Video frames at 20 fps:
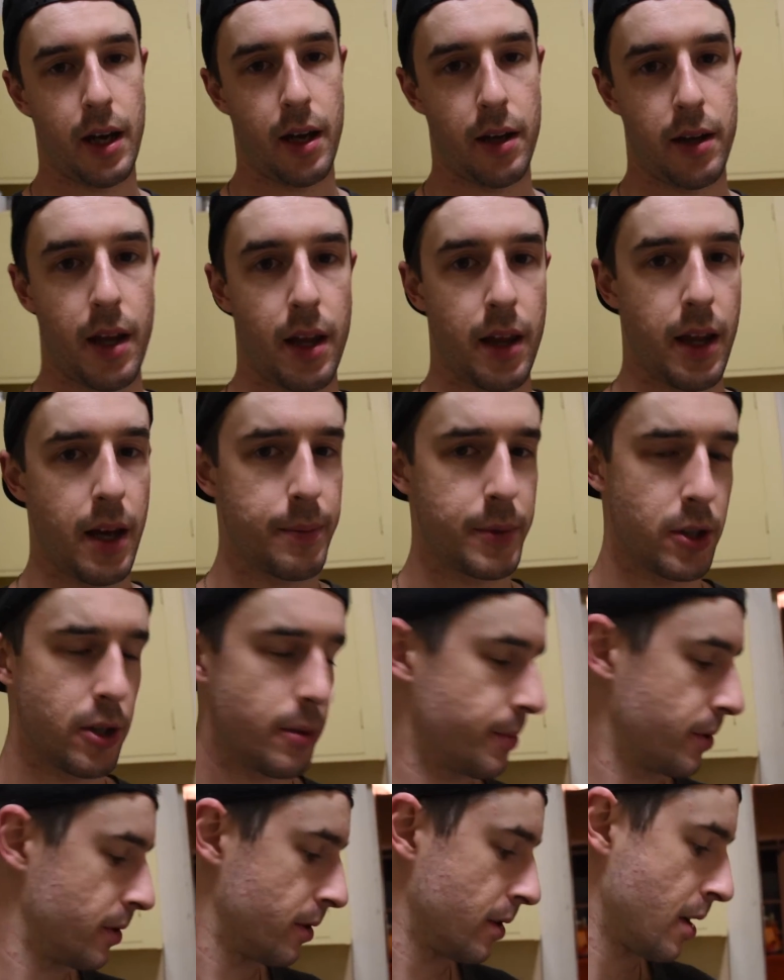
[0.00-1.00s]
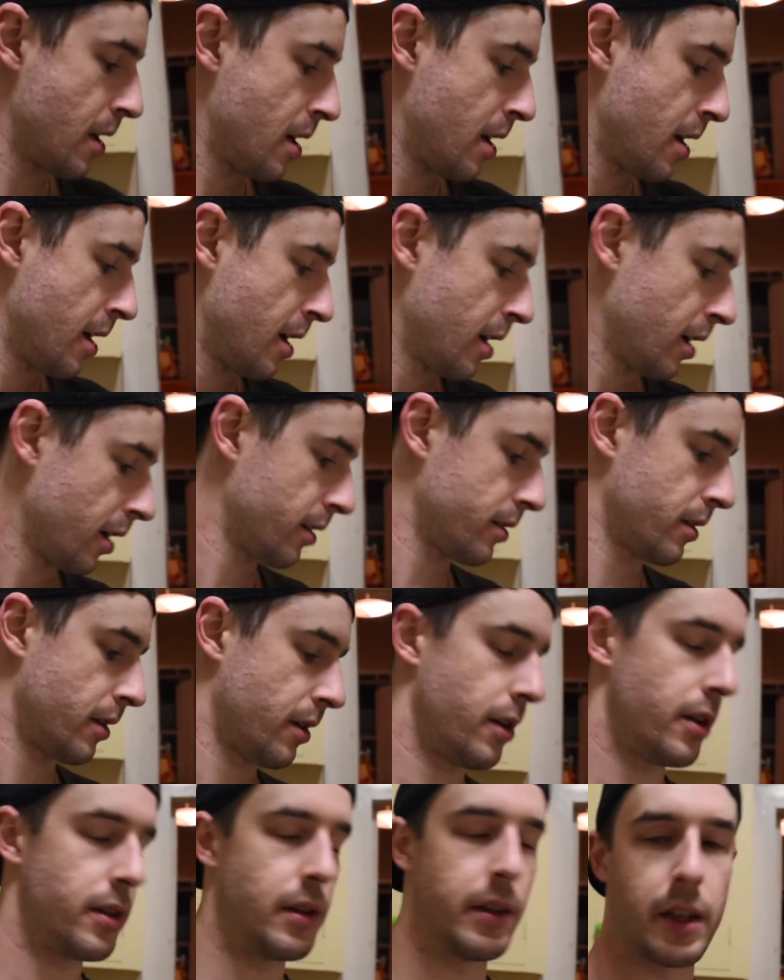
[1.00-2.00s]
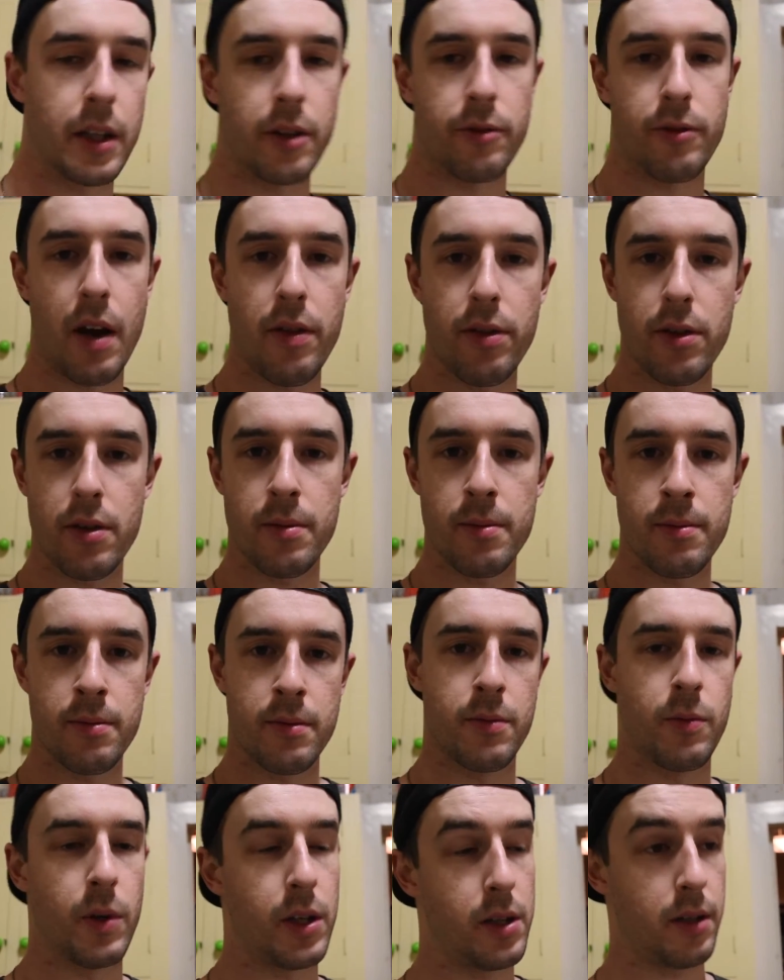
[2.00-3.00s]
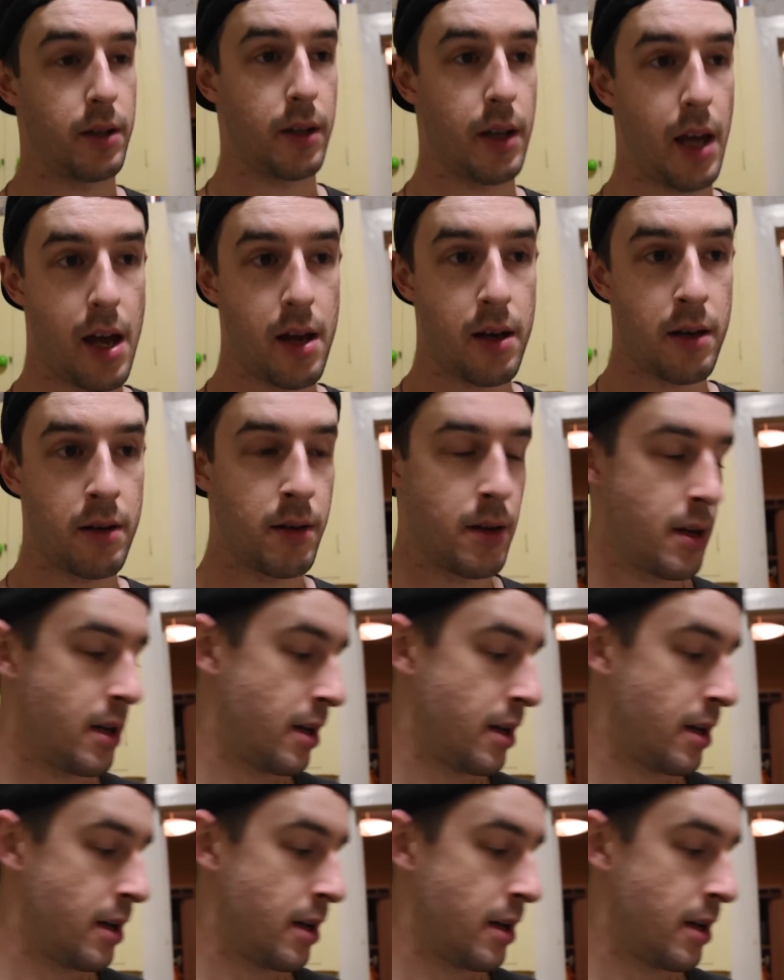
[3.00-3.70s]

out their laptops, because I heard you can rent them, which you can.